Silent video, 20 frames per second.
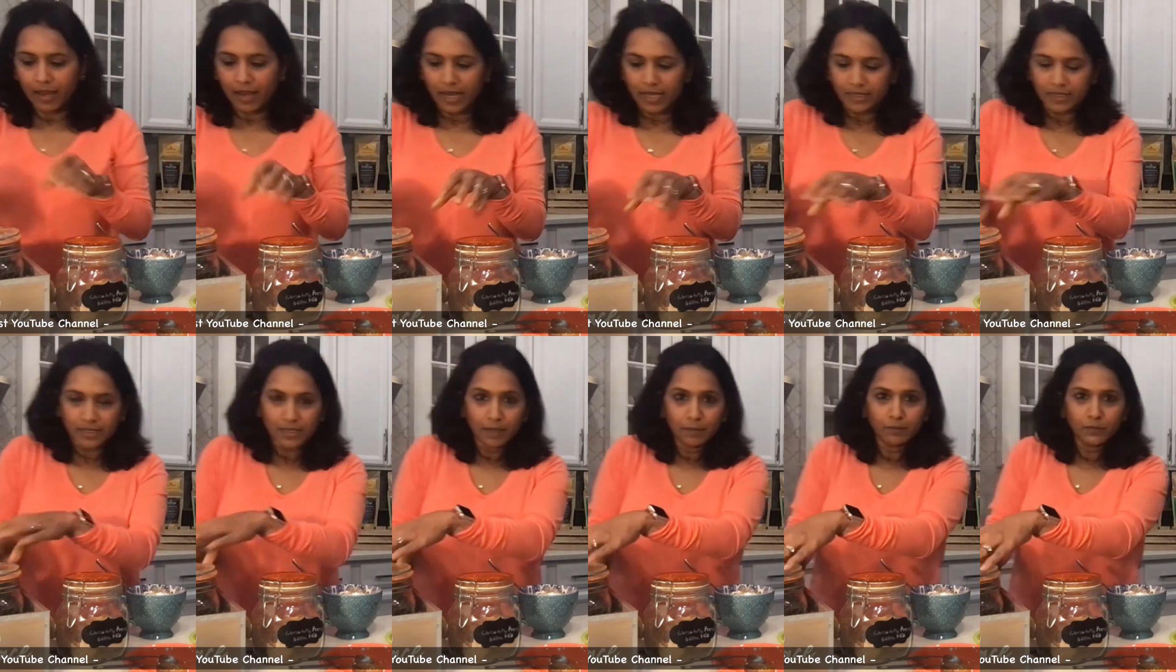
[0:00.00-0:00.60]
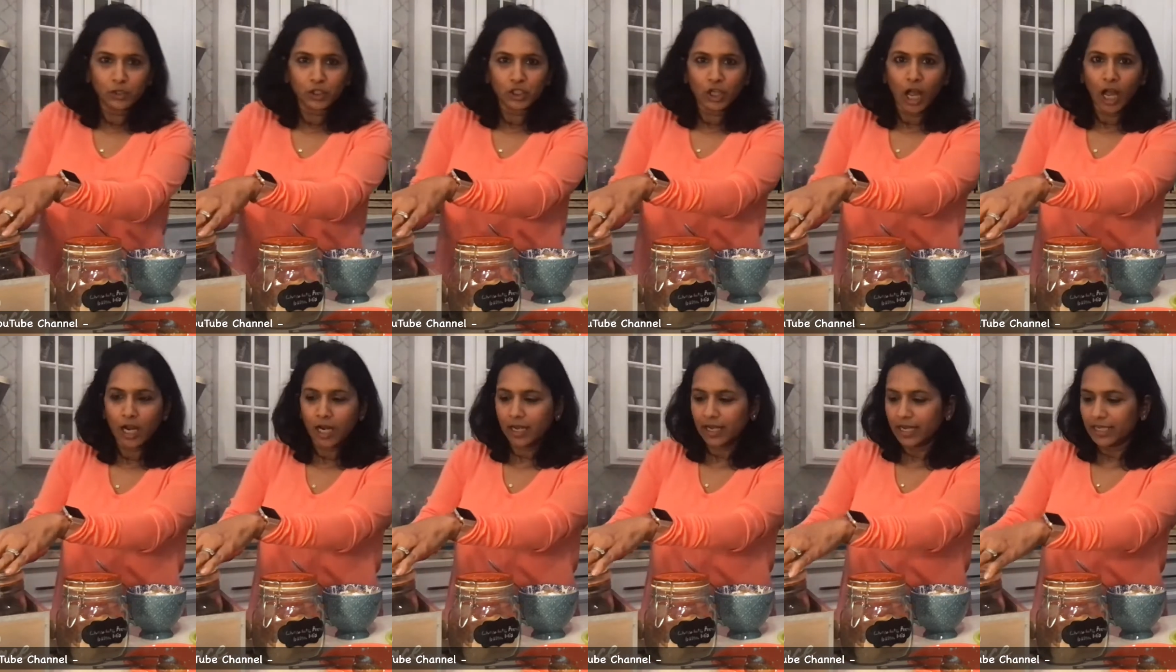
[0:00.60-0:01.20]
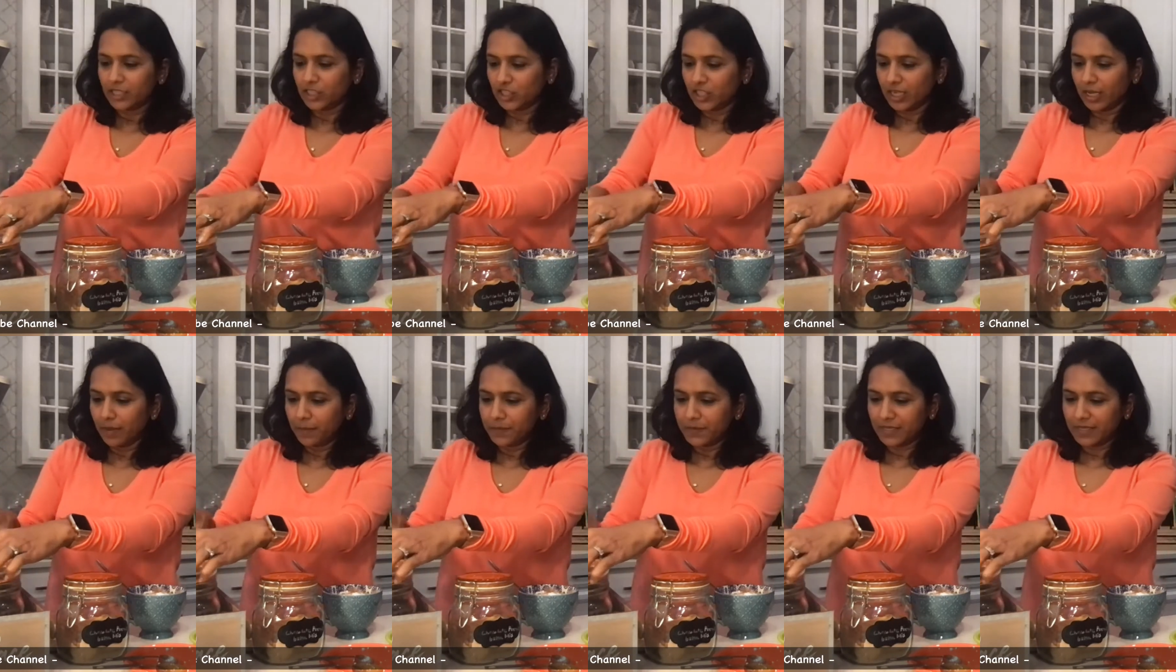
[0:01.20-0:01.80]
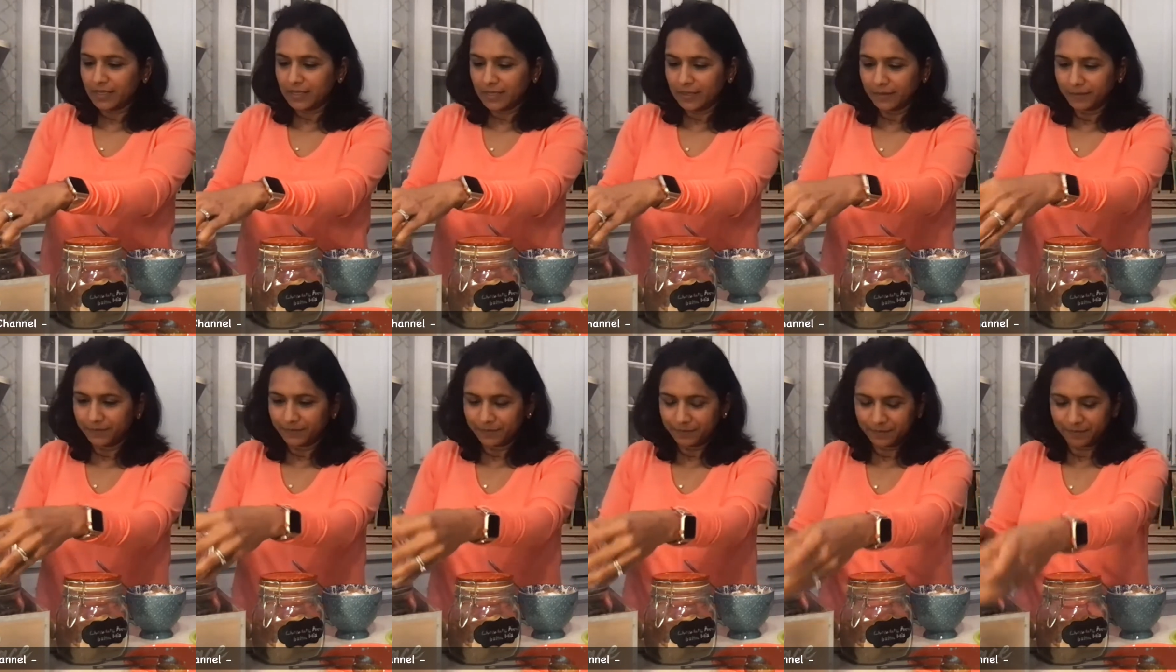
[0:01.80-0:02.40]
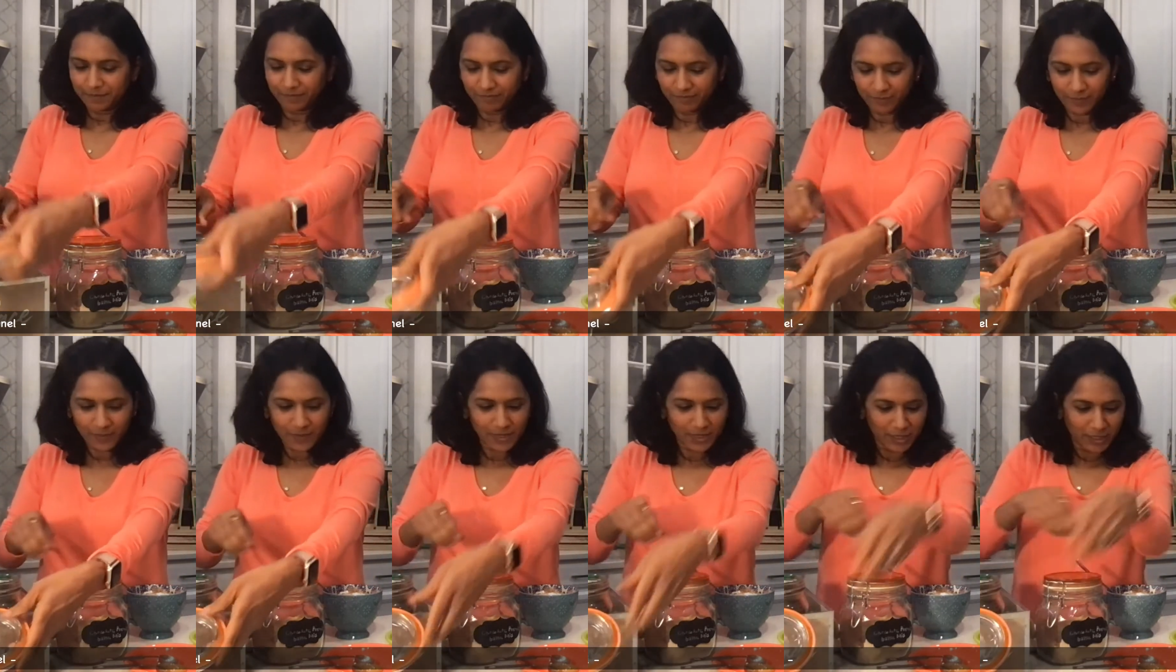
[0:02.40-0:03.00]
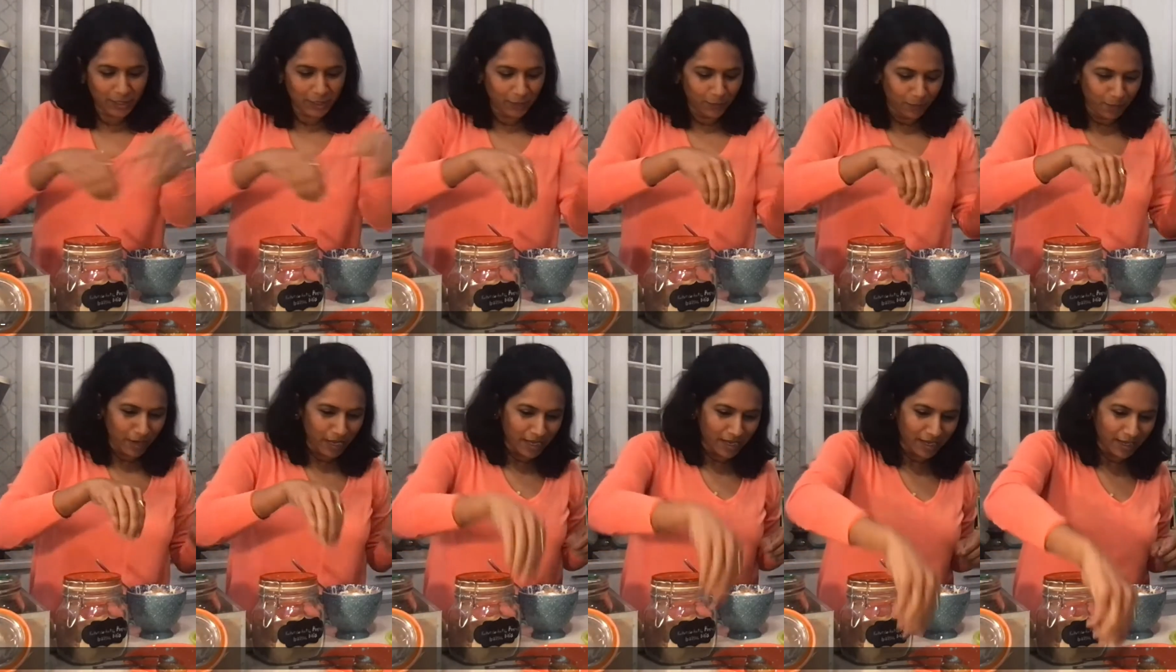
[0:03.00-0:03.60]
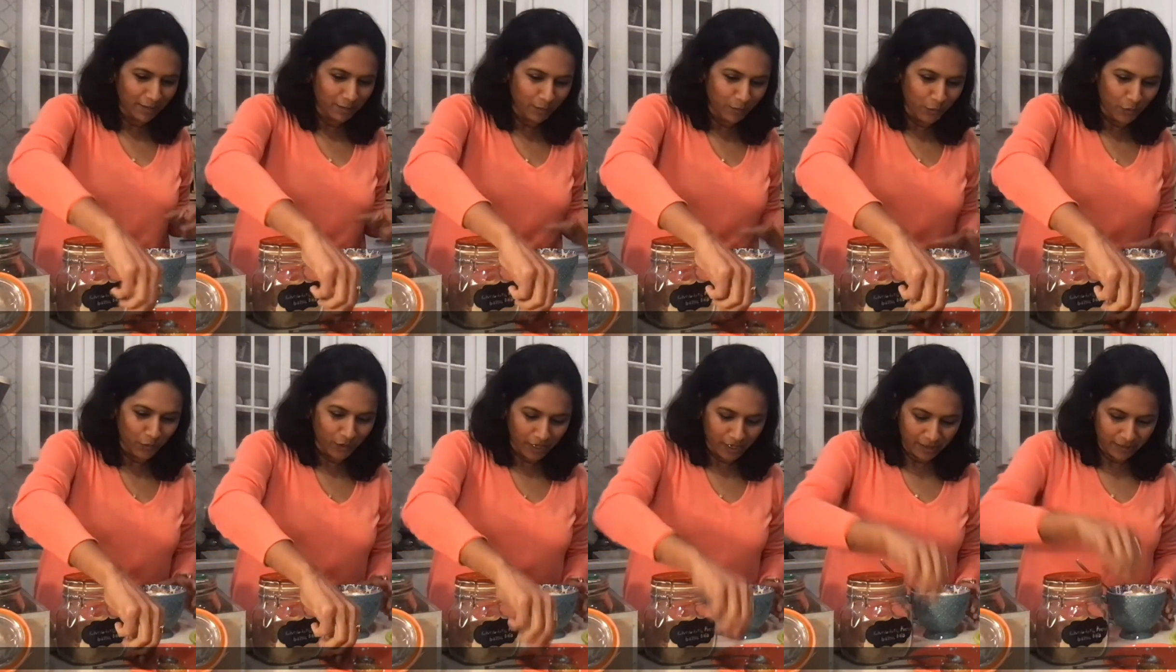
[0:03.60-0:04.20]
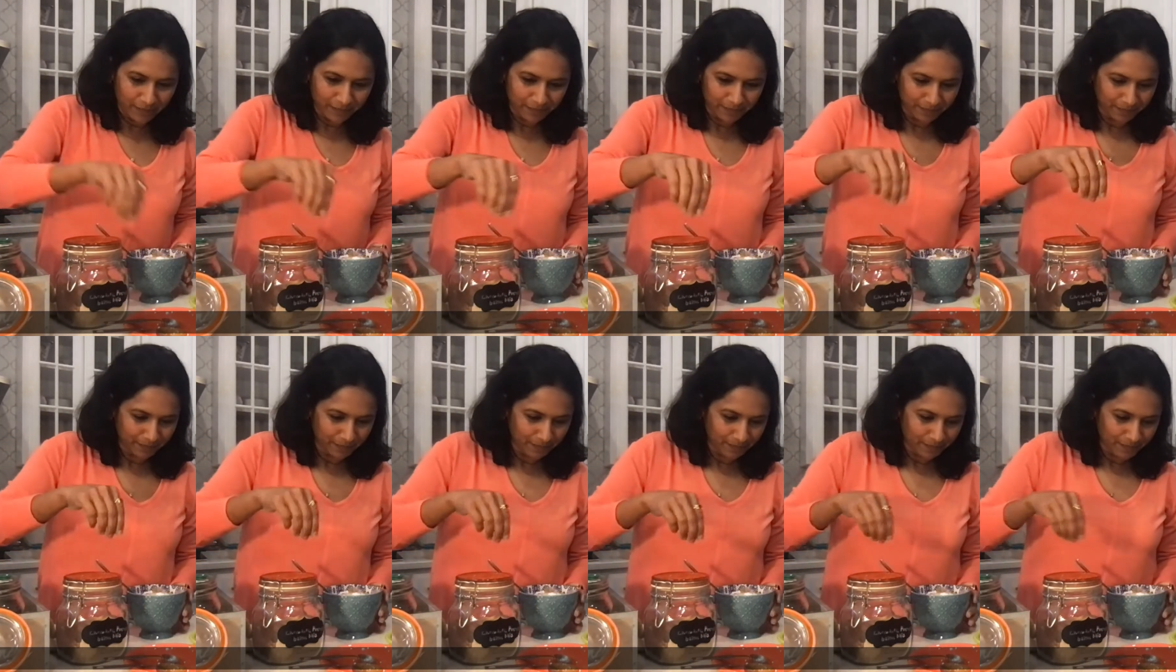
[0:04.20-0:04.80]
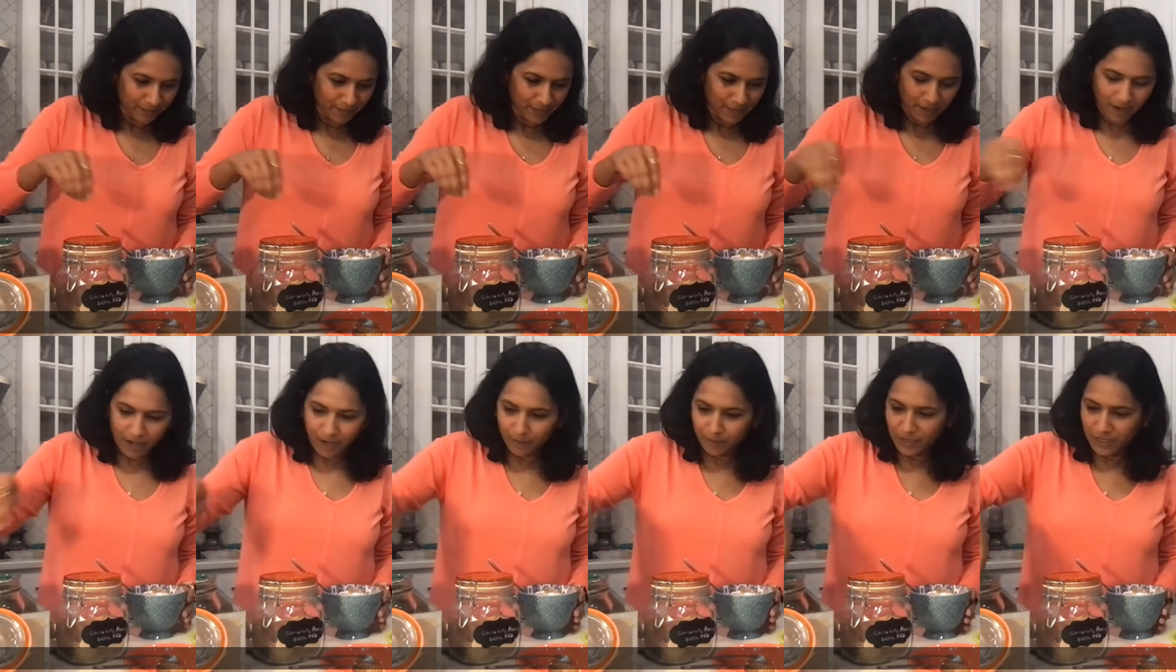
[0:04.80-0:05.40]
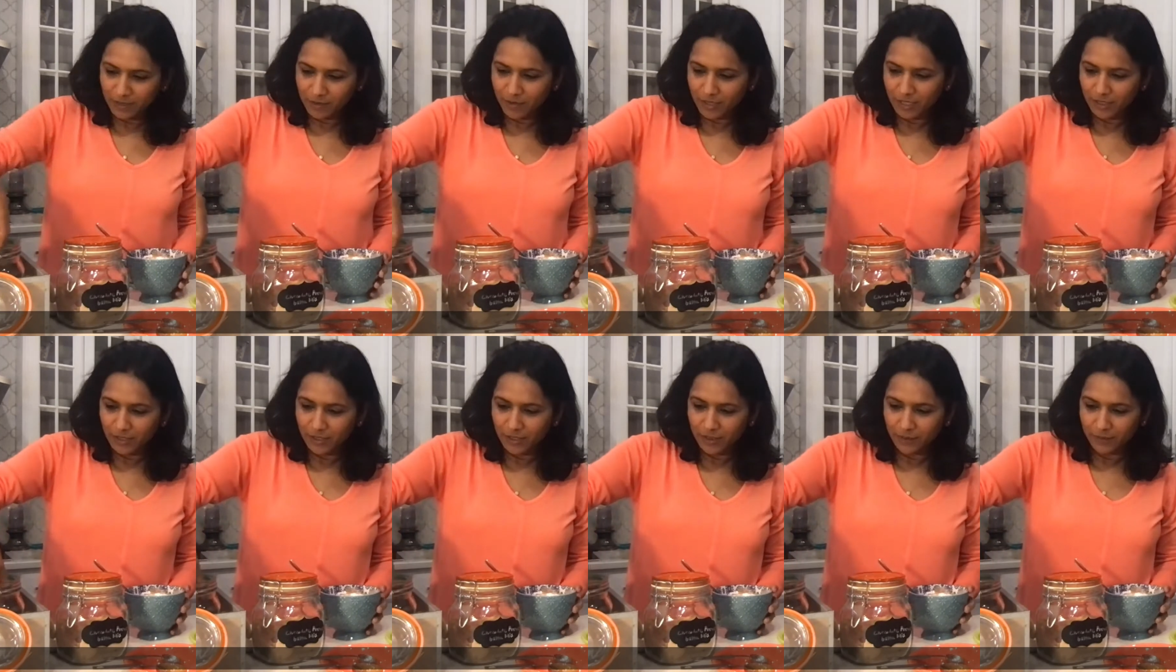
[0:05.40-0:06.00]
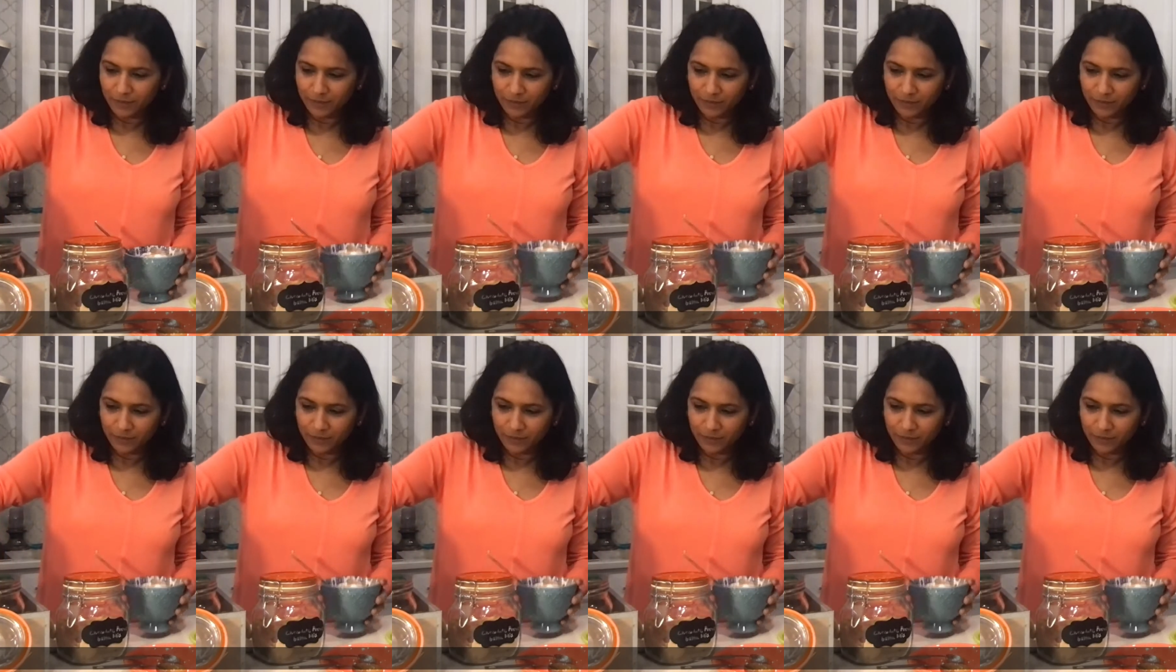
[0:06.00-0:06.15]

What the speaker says: And some chocolate chips to make it more. Okay, I'm just going to throw